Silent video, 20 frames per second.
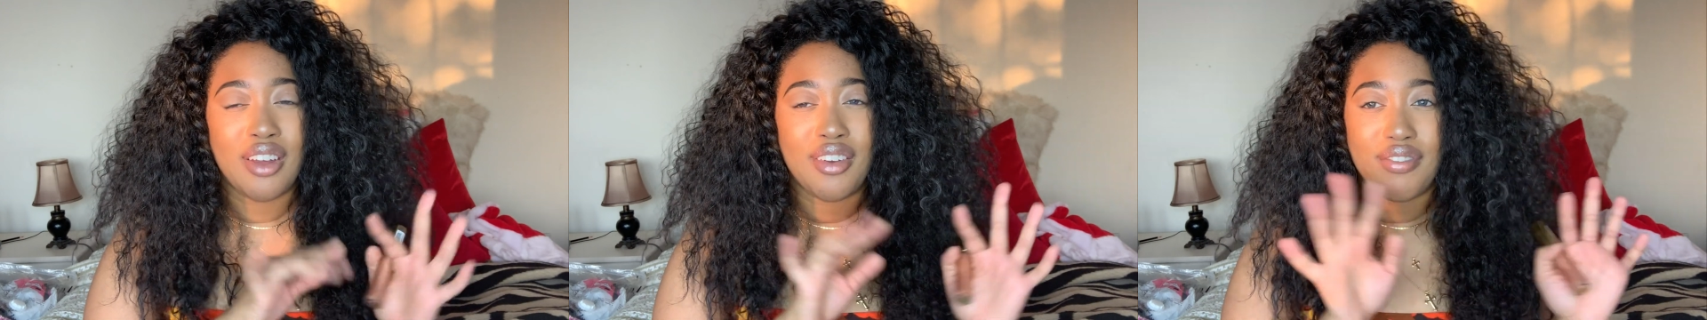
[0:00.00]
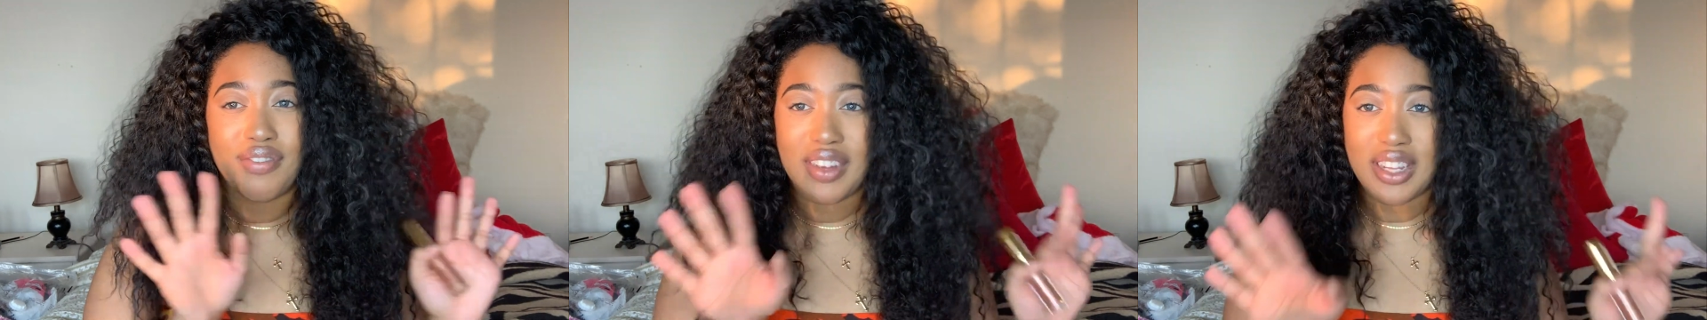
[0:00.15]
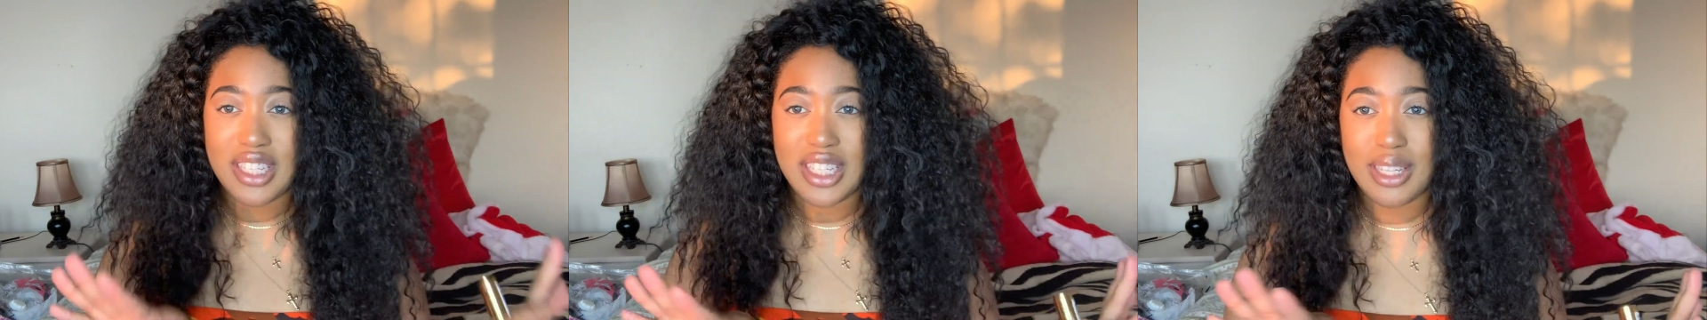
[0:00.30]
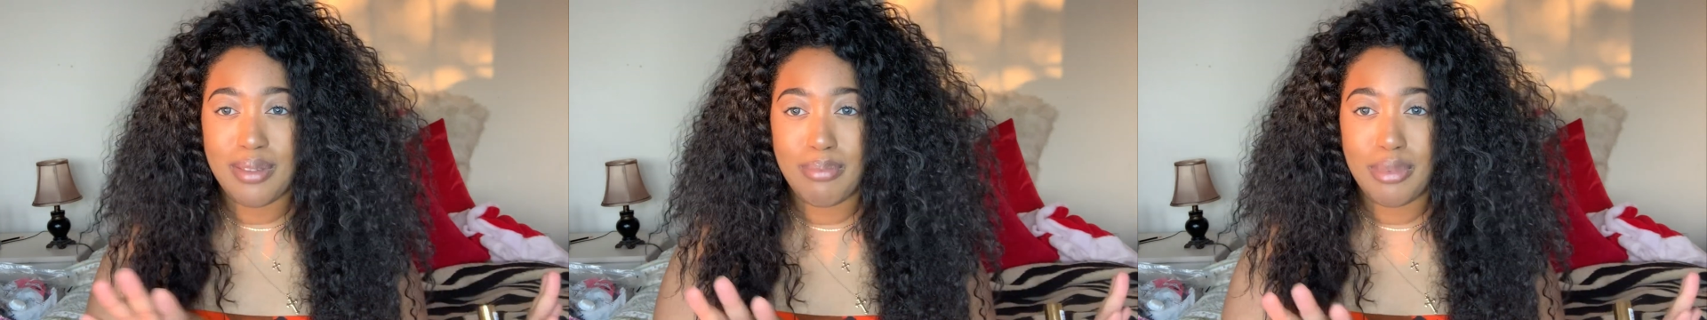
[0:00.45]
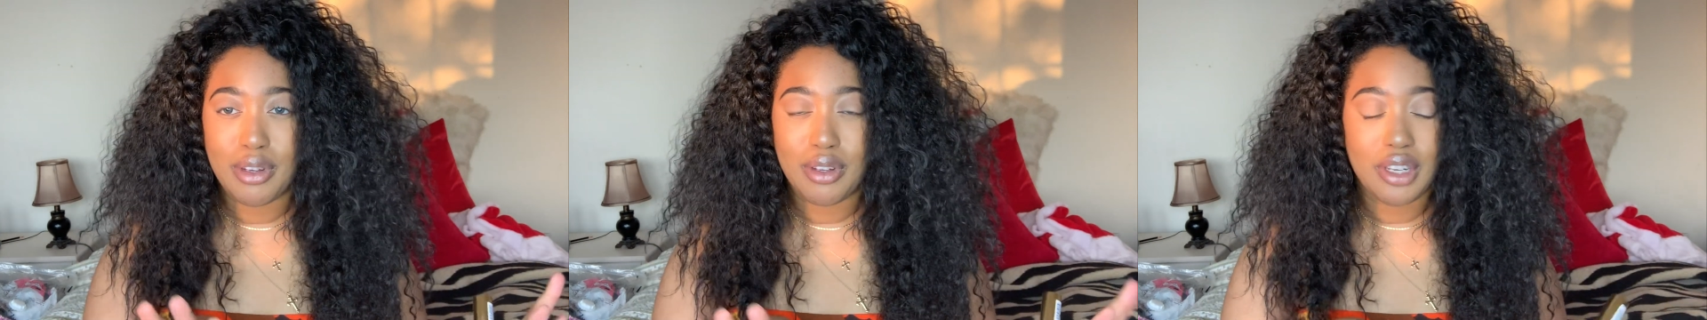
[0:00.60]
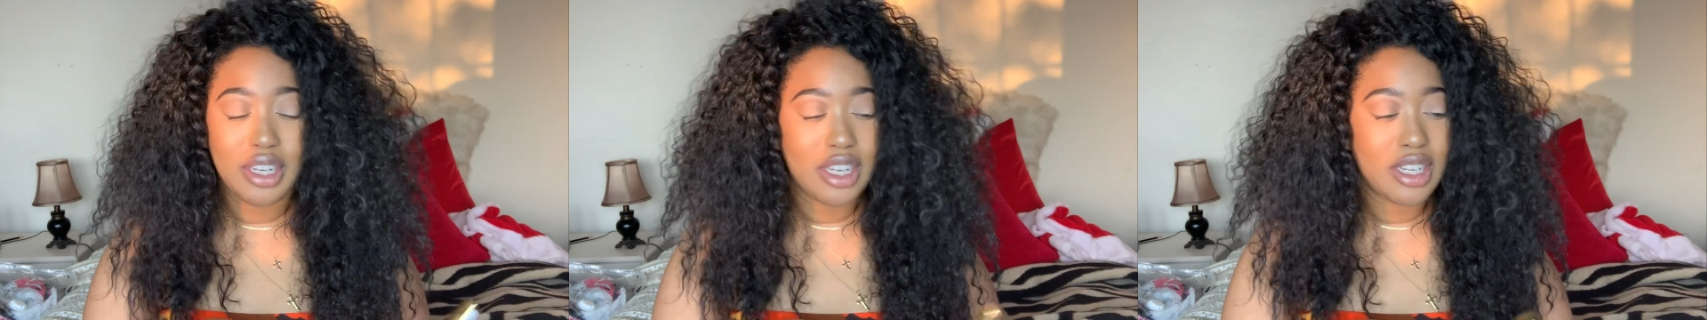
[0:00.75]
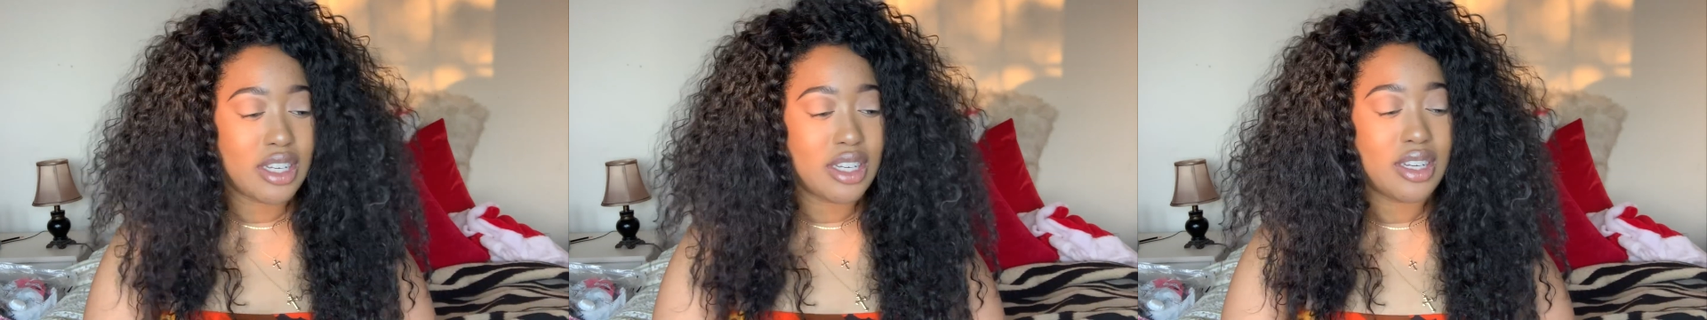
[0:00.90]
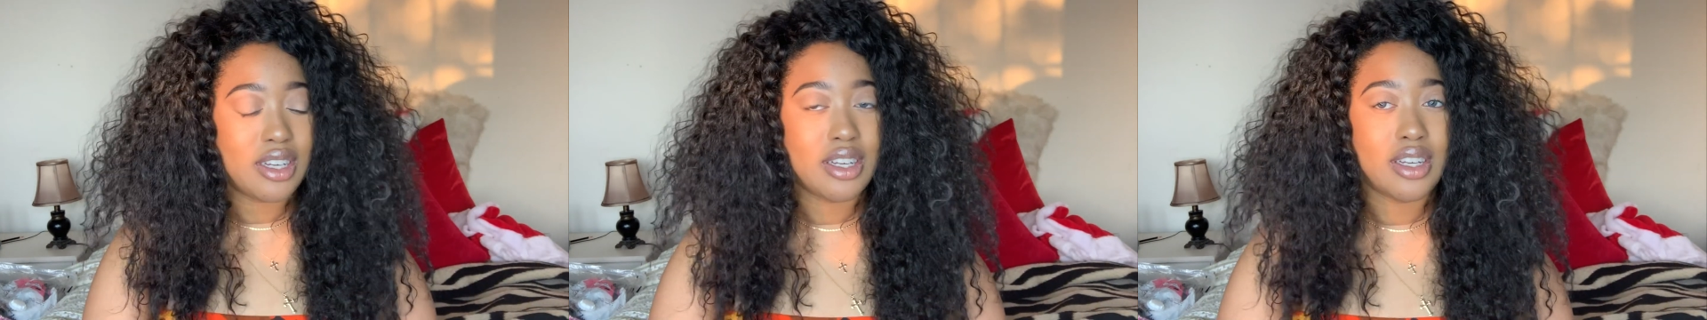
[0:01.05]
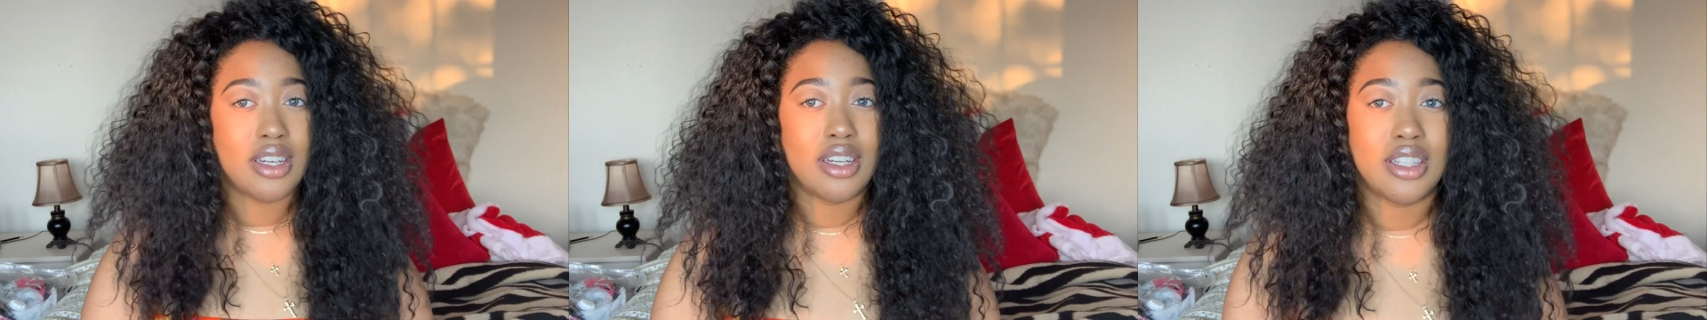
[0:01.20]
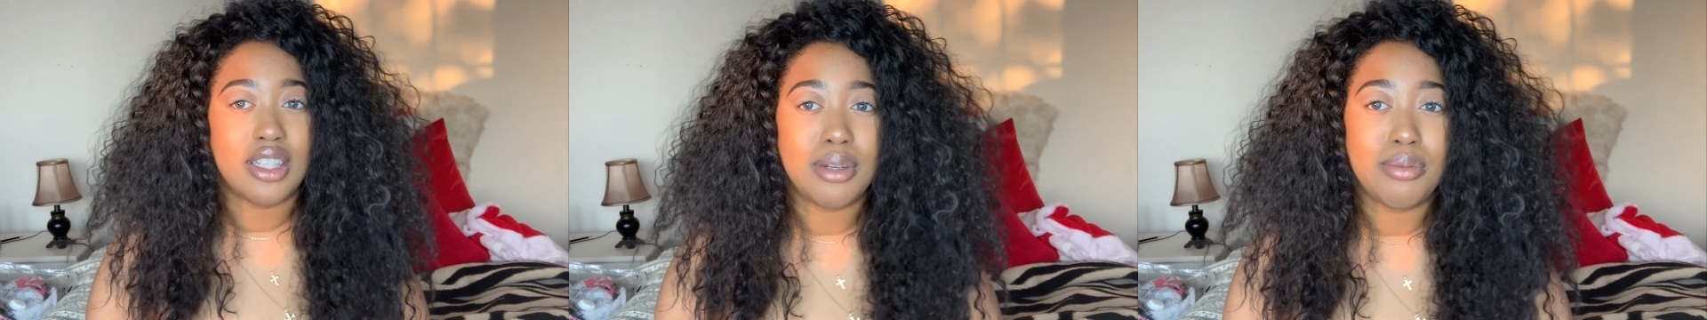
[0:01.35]
Fenty Beauty
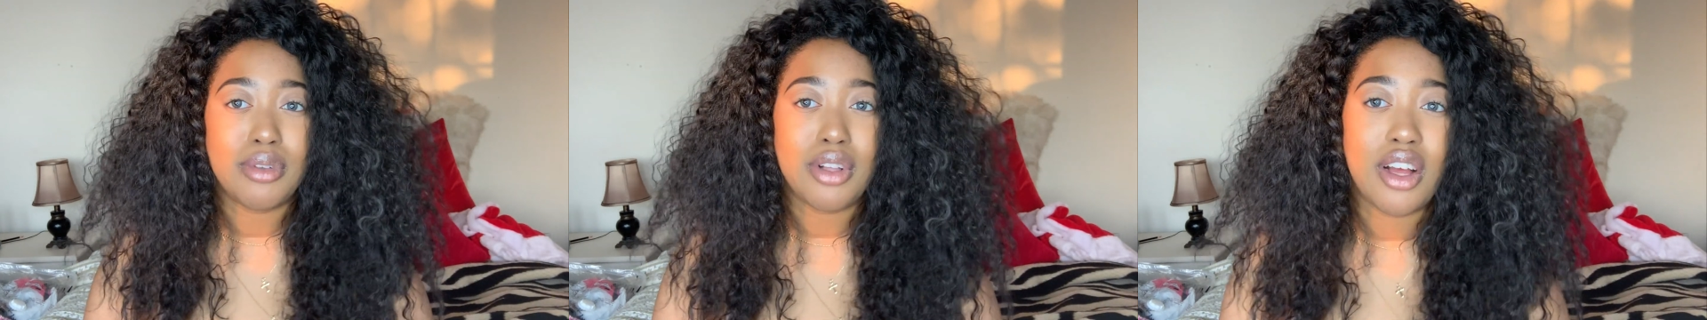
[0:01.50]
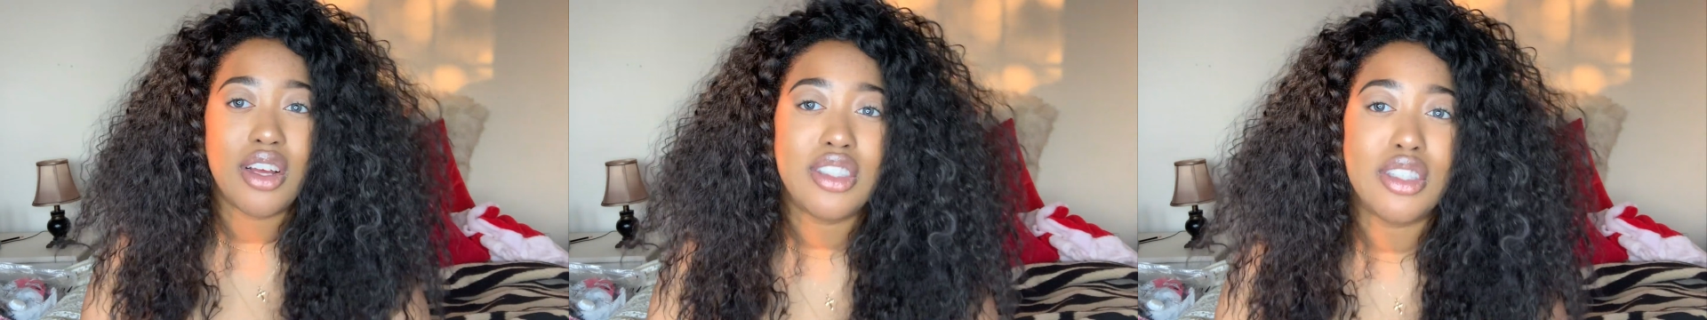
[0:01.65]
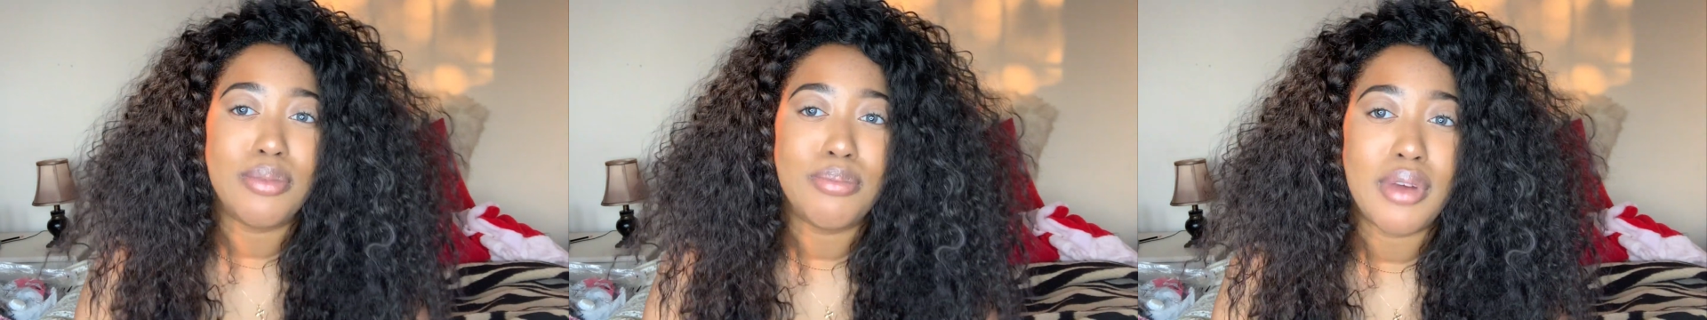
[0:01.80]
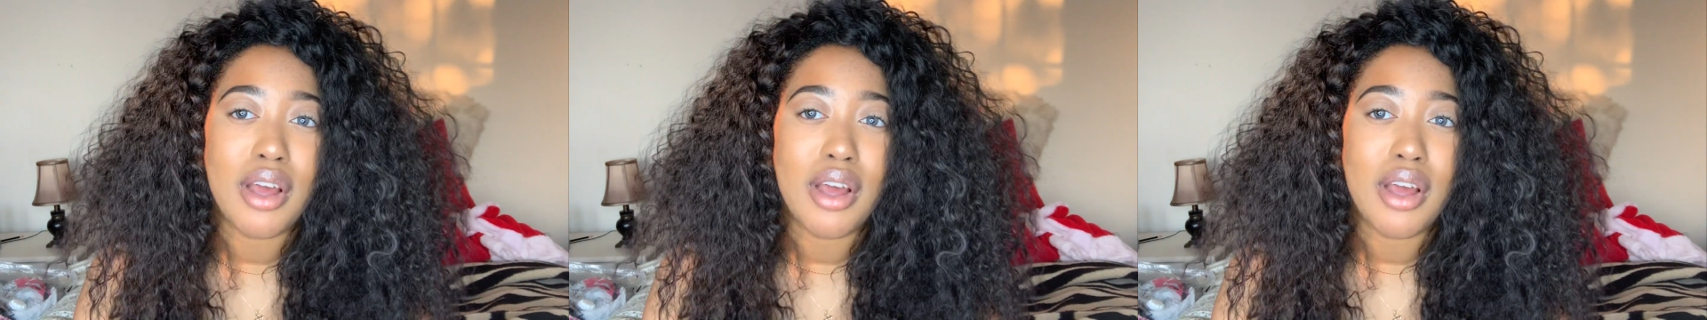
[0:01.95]
lip gloss.